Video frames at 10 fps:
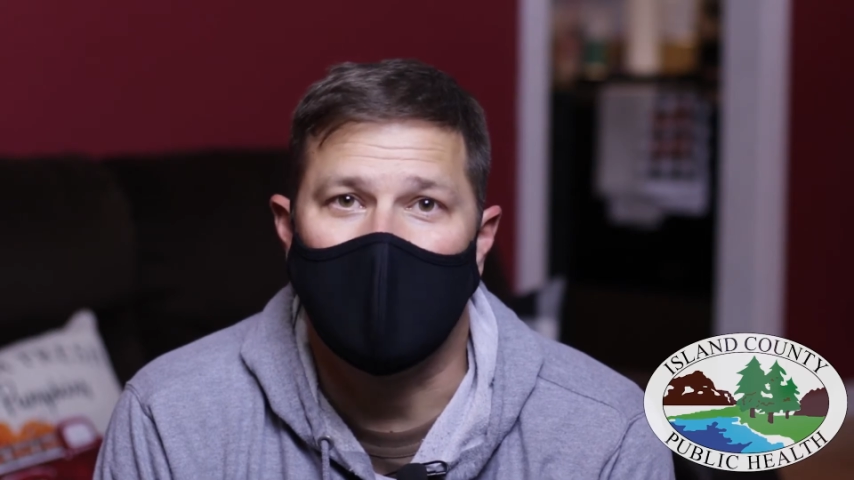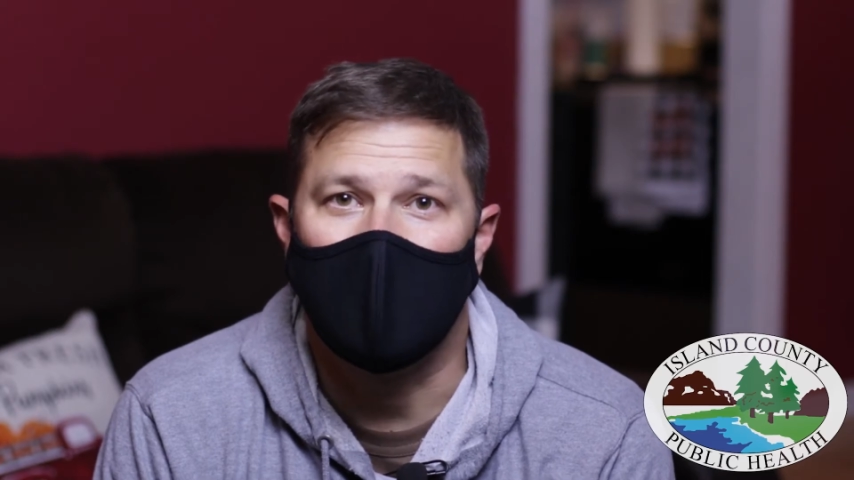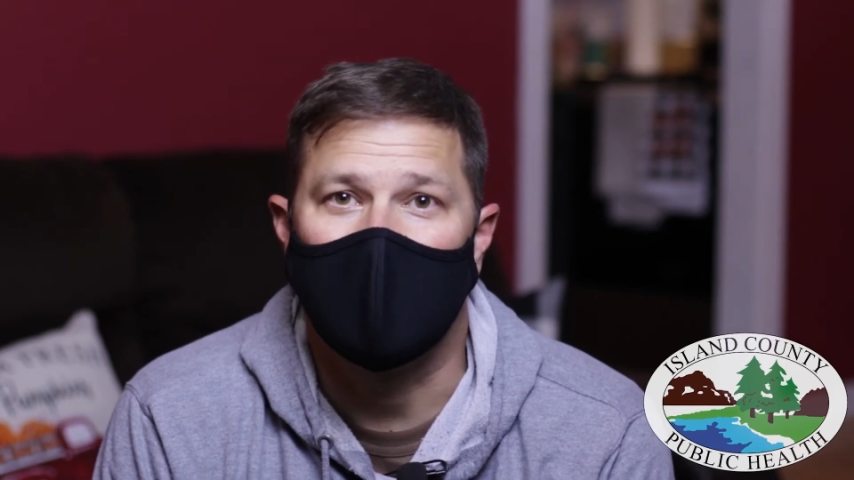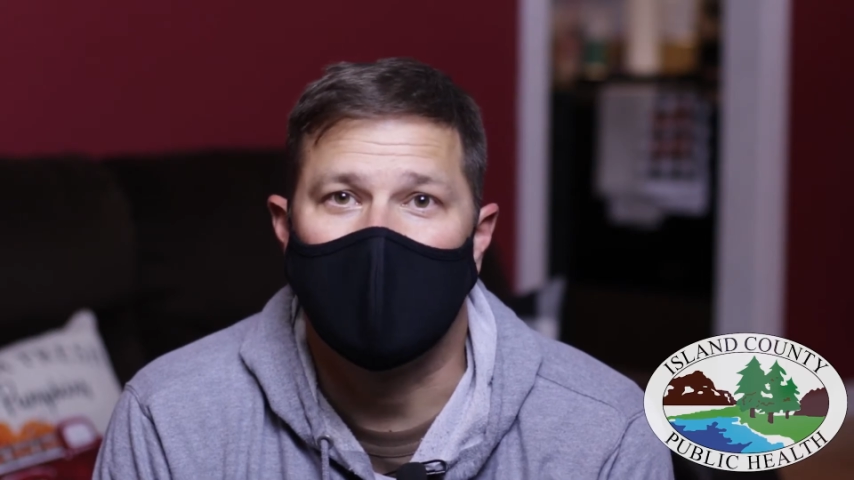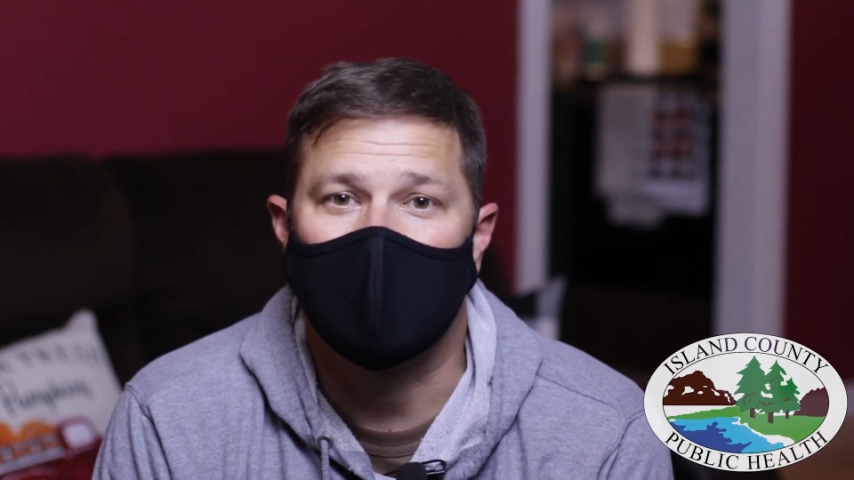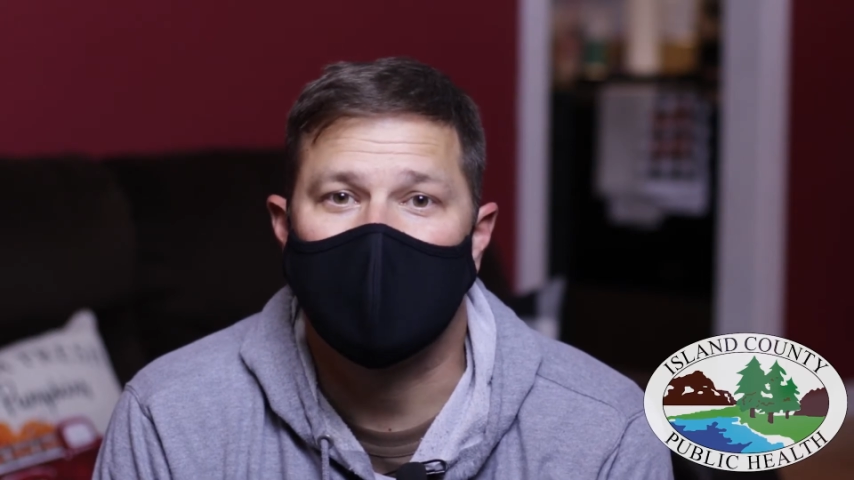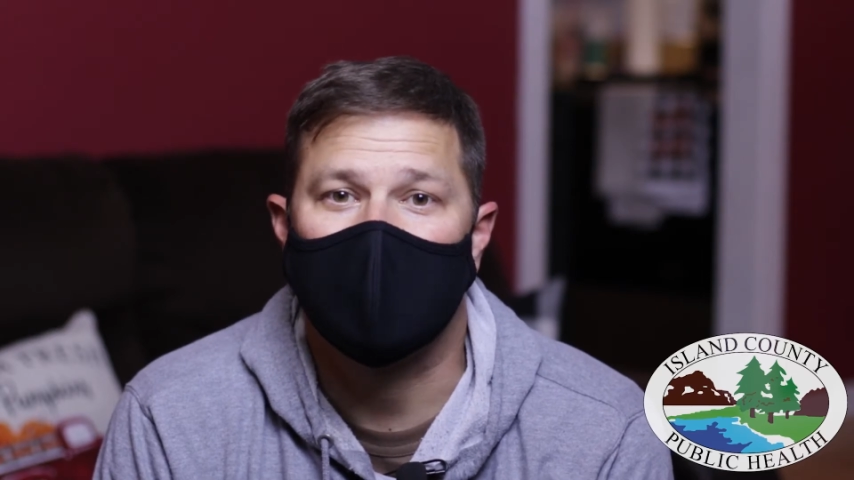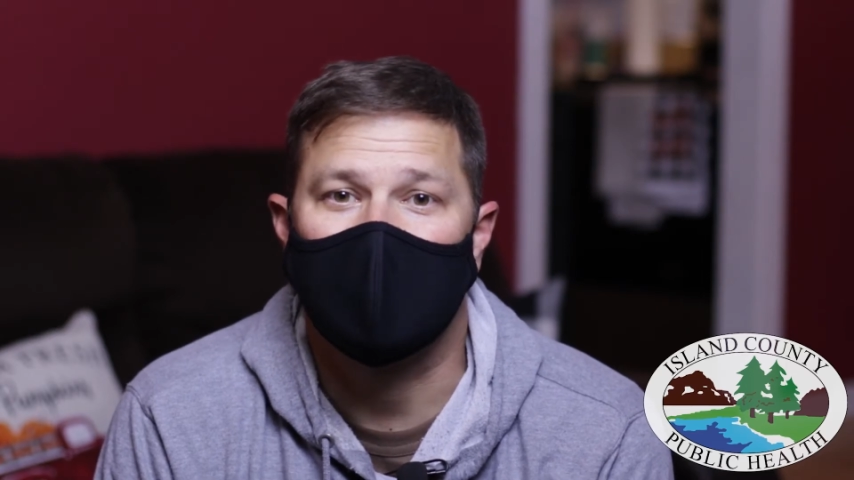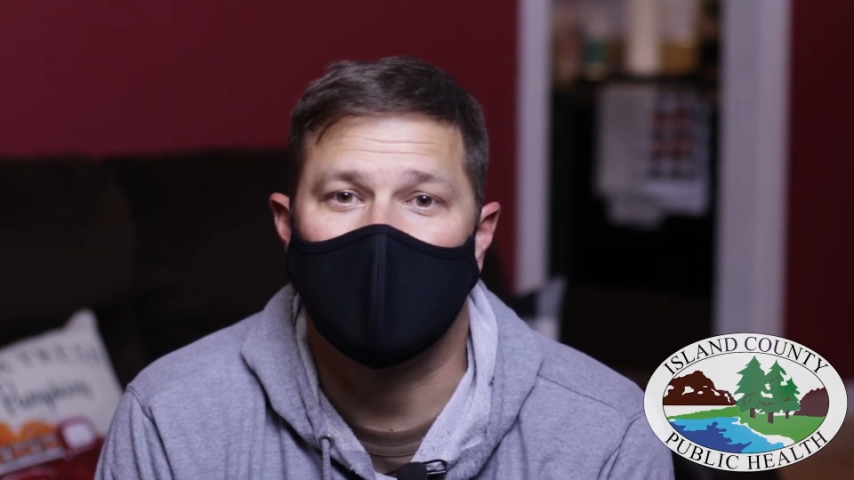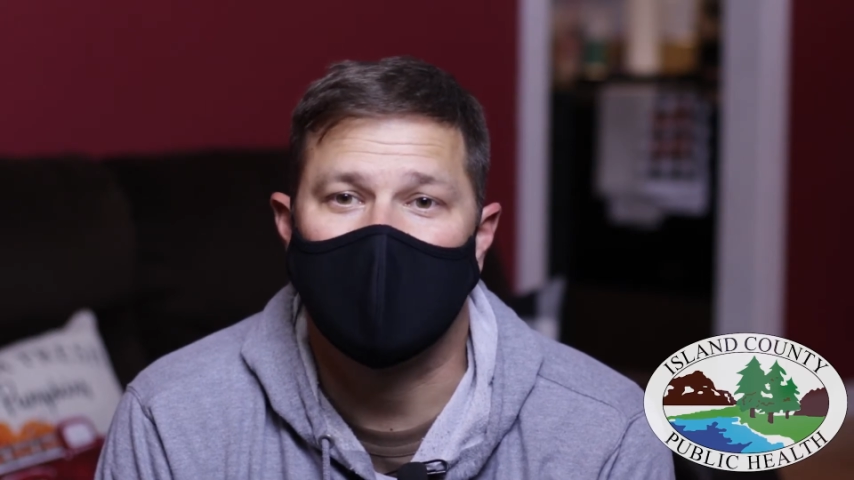And
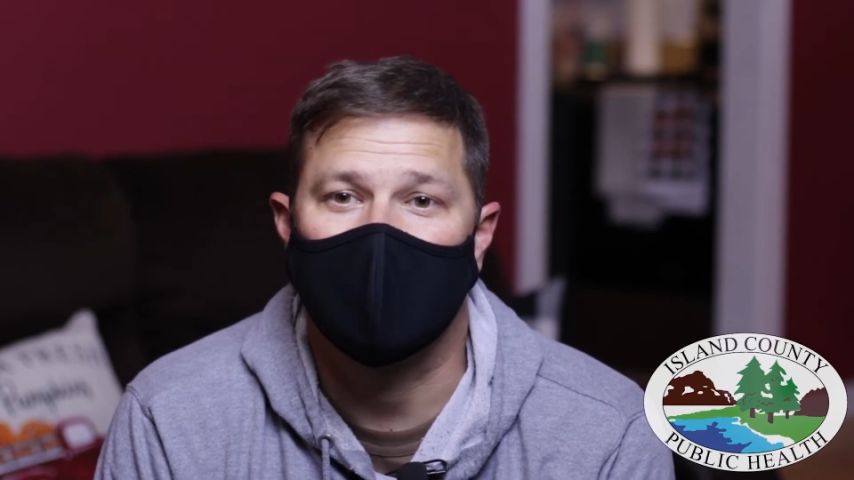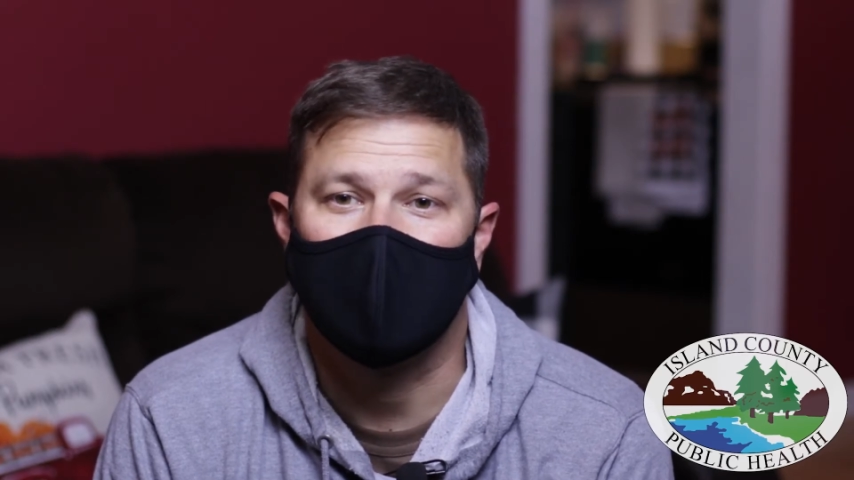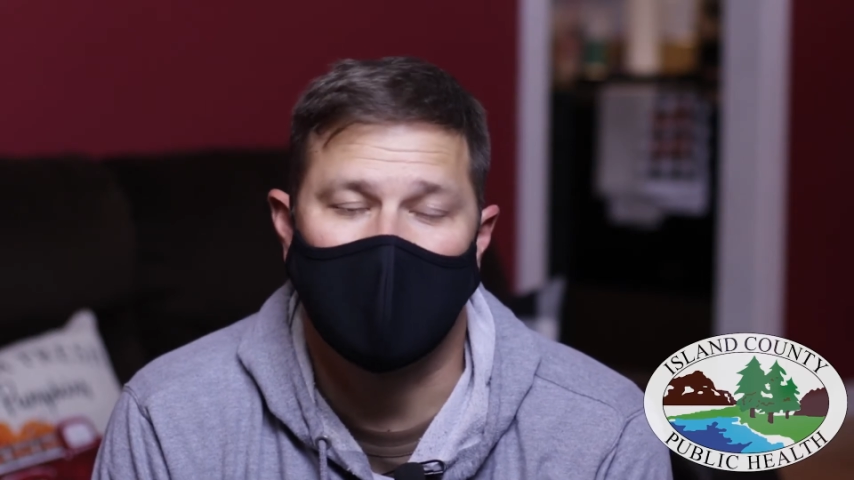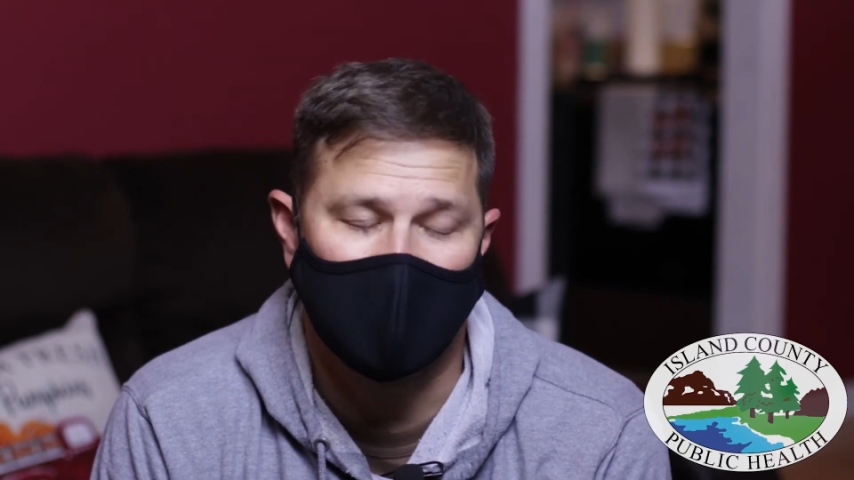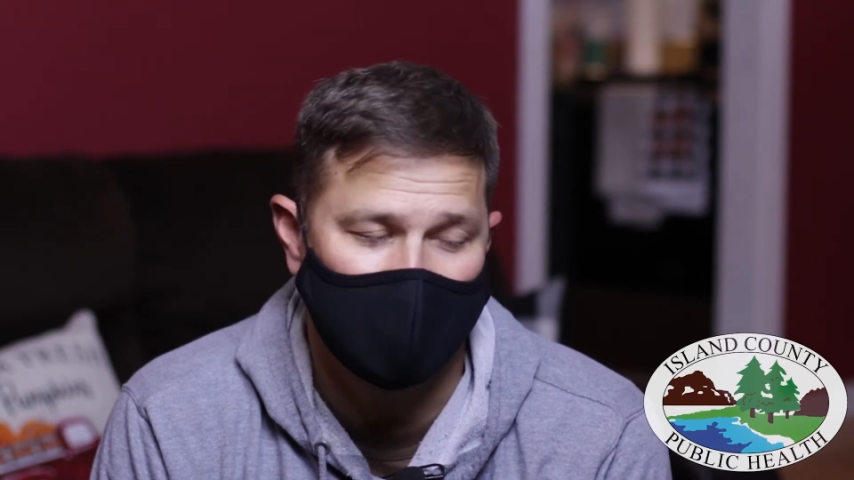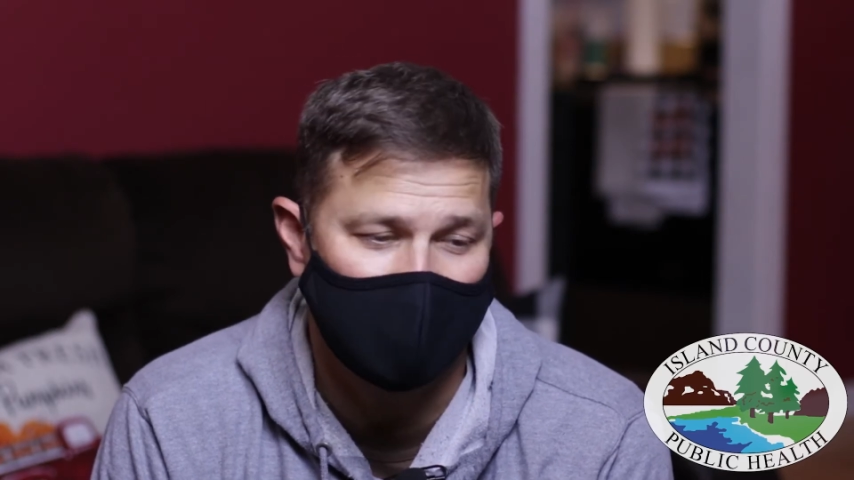that's when things